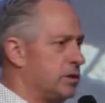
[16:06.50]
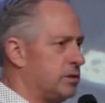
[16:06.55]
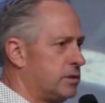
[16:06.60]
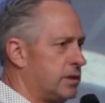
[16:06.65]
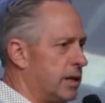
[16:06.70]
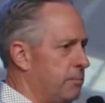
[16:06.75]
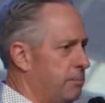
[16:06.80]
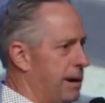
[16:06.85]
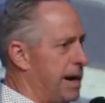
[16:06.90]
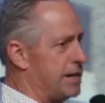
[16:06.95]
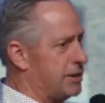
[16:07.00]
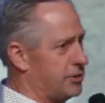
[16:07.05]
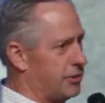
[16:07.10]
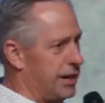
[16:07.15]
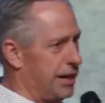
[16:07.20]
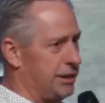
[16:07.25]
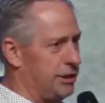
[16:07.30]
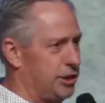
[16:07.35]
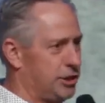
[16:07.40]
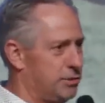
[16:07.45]
and say, Pastor,
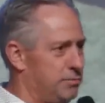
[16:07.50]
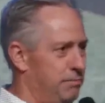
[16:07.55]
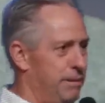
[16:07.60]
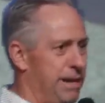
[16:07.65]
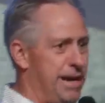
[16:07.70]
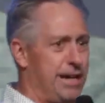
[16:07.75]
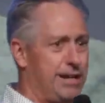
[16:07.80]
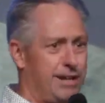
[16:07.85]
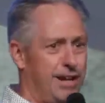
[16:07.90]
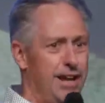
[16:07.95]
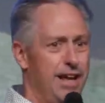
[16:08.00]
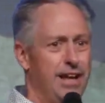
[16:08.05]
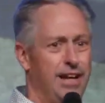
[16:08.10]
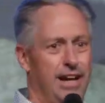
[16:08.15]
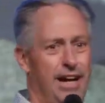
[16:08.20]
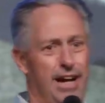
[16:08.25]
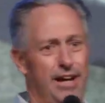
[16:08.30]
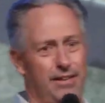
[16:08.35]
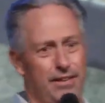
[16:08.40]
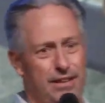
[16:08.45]
I just met
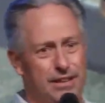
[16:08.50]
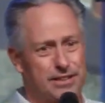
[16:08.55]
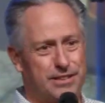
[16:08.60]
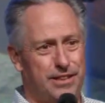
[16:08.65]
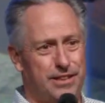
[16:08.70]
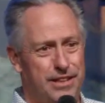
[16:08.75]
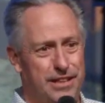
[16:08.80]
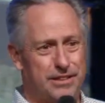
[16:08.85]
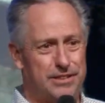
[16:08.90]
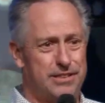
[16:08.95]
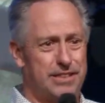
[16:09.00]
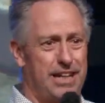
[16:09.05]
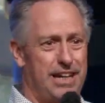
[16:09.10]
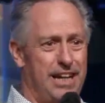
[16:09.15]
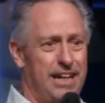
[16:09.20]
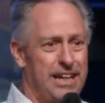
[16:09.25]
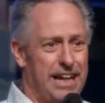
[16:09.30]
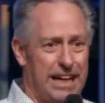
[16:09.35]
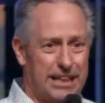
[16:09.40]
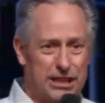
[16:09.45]
uh, this, this
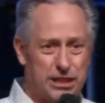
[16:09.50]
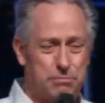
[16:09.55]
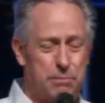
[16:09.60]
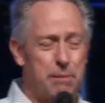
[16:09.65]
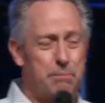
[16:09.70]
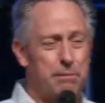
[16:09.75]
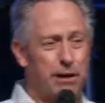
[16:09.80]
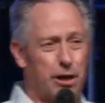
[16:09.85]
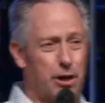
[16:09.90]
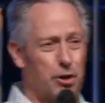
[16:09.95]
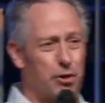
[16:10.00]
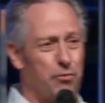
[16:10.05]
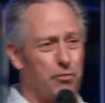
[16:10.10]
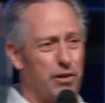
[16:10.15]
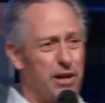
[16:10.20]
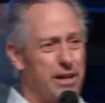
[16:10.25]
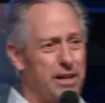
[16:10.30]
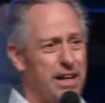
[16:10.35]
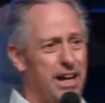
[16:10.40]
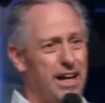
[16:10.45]
uh, I just met my
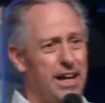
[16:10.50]
girlfriend.